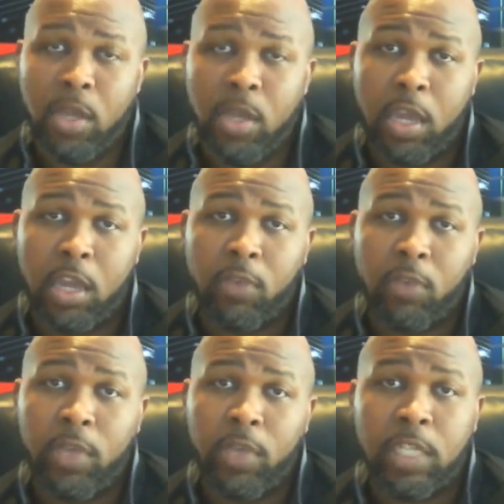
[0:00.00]
And the
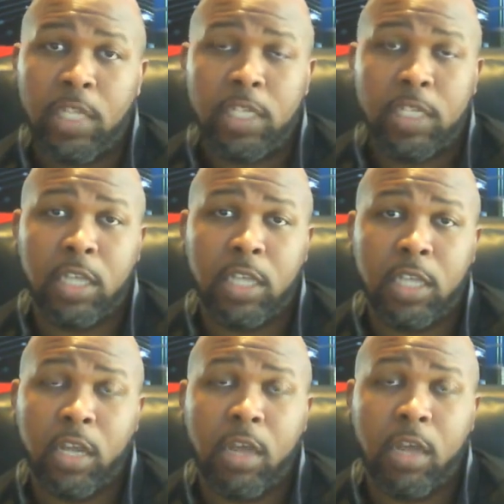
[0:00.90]
reason this is
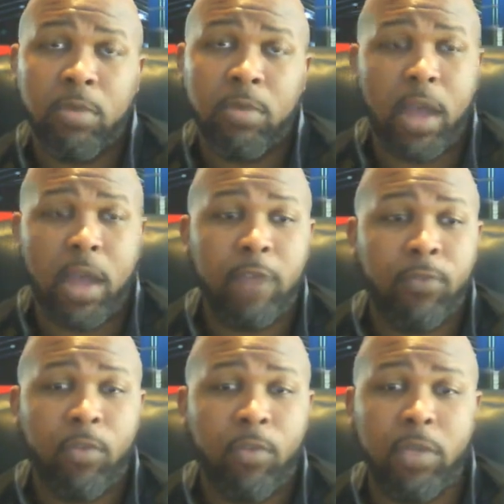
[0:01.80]
come to
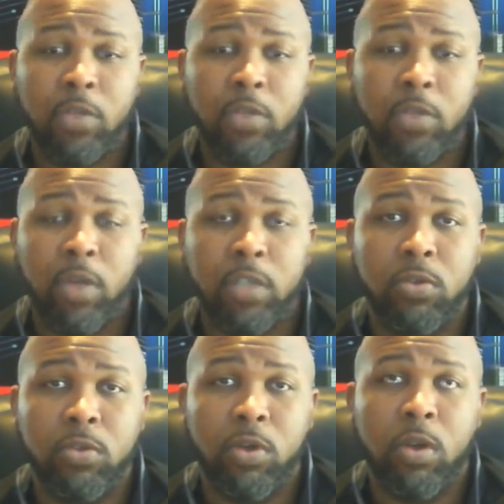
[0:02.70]
mind for me so
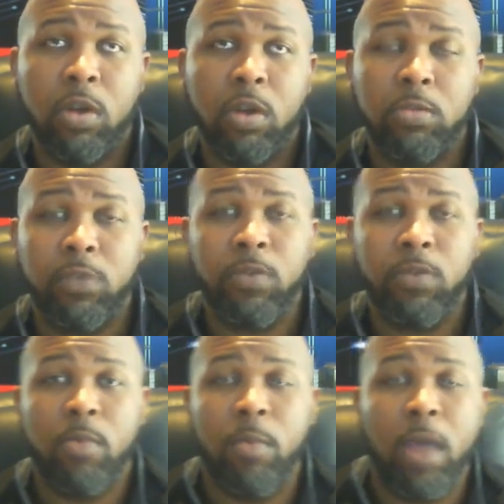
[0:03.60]
much, or come to the
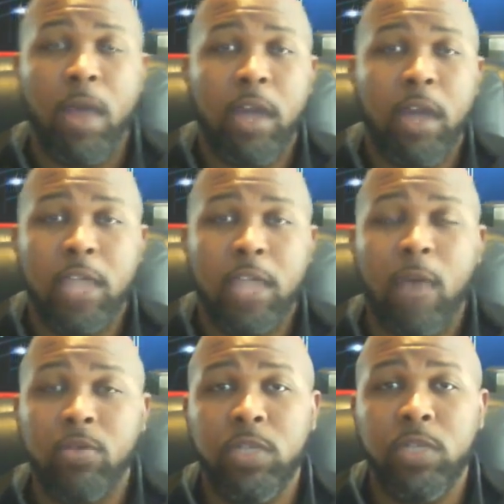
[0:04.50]
front of my mind, is I
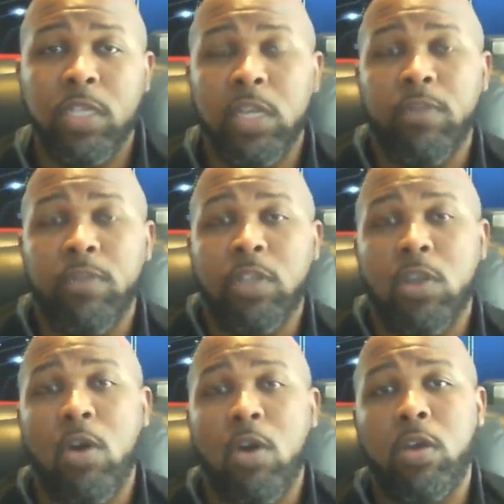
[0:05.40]
was recently given a
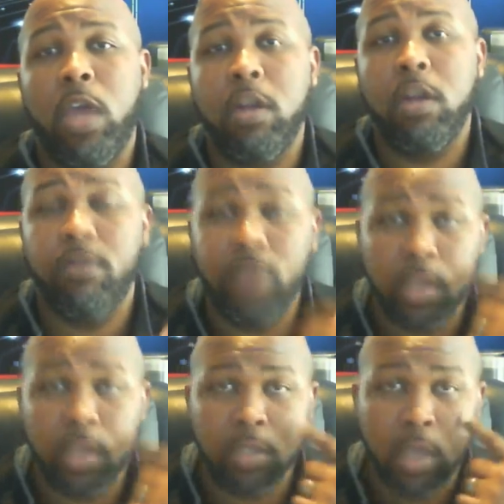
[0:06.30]
talk at an
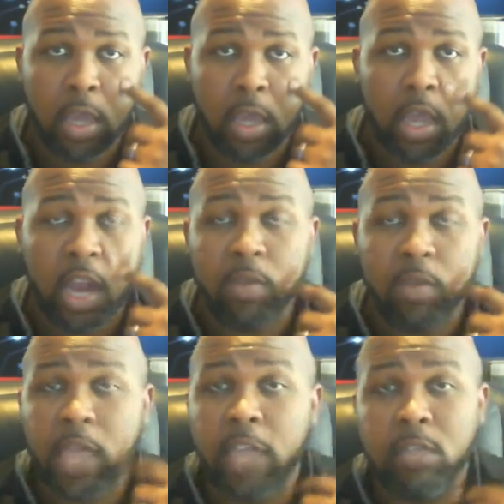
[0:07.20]
event, and I
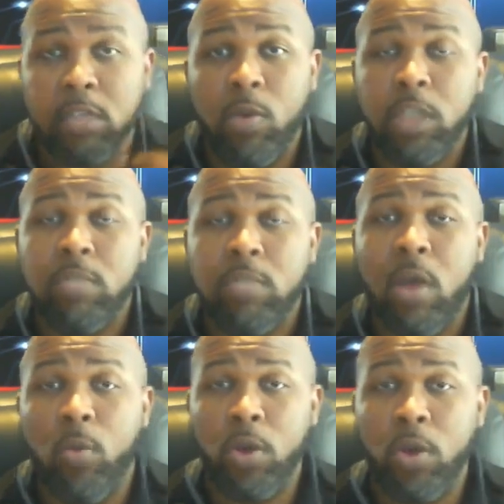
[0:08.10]
was asked a question
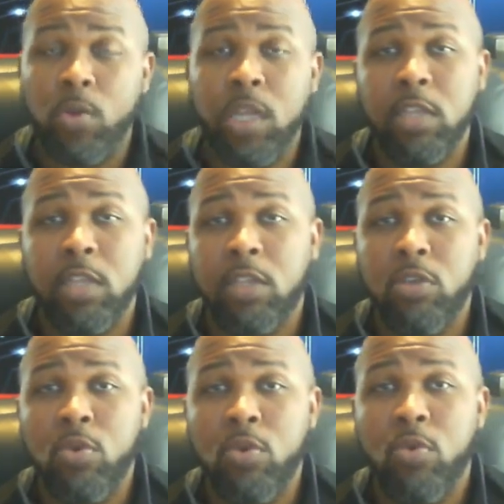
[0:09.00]
about what do we need to
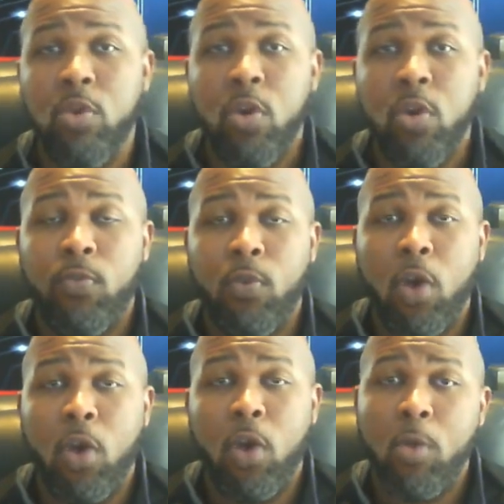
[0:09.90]
do
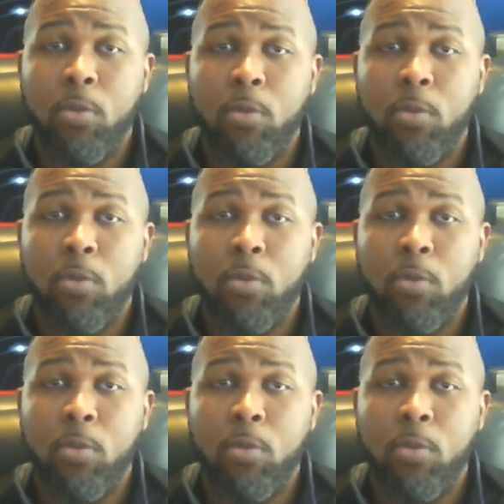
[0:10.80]
for our mobile